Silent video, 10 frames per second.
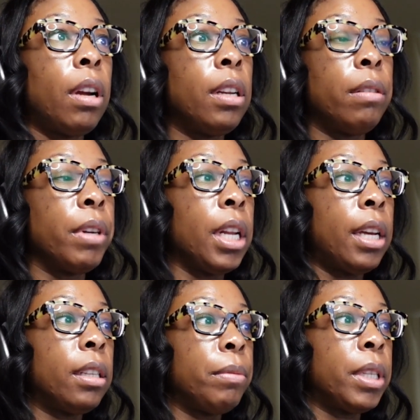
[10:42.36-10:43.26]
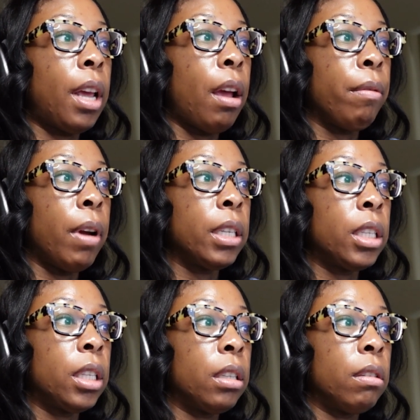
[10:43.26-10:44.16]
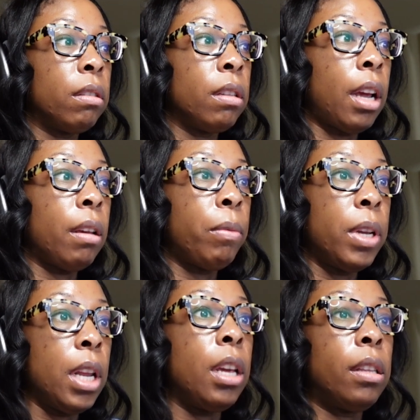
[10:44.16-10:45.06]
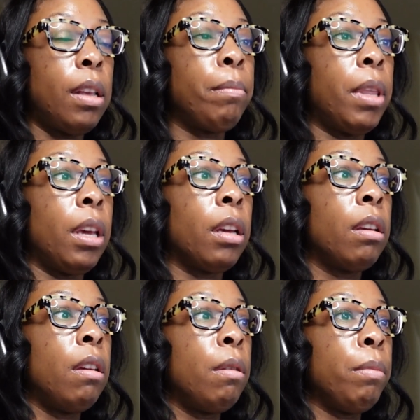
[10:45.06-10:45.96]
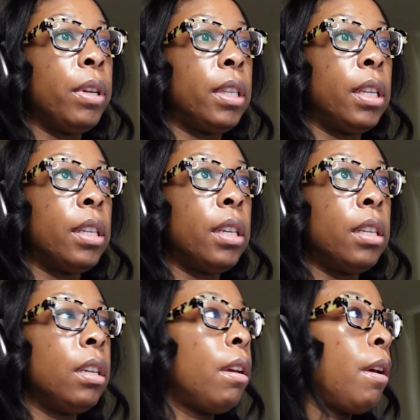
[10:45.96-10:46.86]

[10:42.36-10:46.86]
didn't realize it was like a rush, like we need something presented,